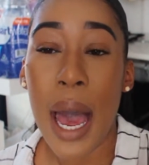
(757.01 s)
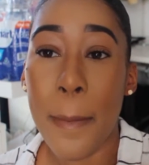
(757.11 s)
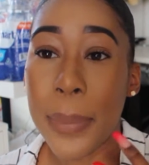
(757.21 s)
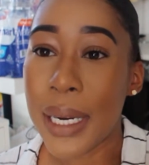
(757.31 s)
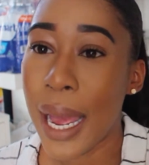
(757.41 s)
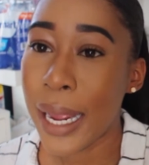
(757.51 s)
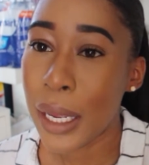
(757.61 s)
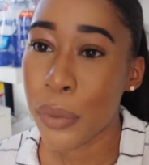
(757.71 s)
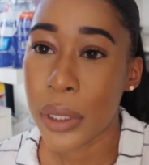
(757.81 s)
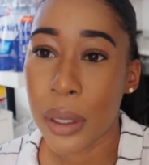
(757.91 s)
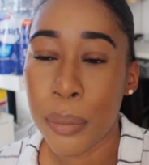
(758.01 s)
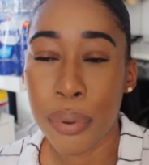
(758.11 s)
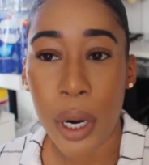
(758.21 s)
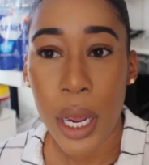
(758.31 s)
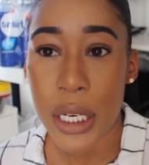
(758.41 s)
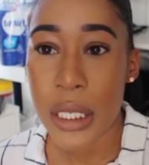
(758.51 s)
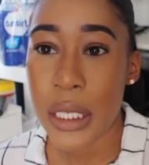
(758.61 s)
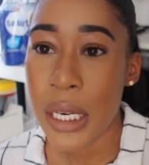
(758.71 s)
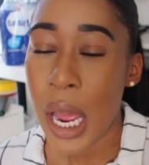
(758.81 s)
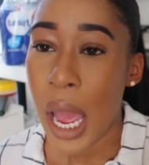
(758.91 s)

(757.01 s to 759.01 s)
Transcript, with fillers: Applying it with the brush,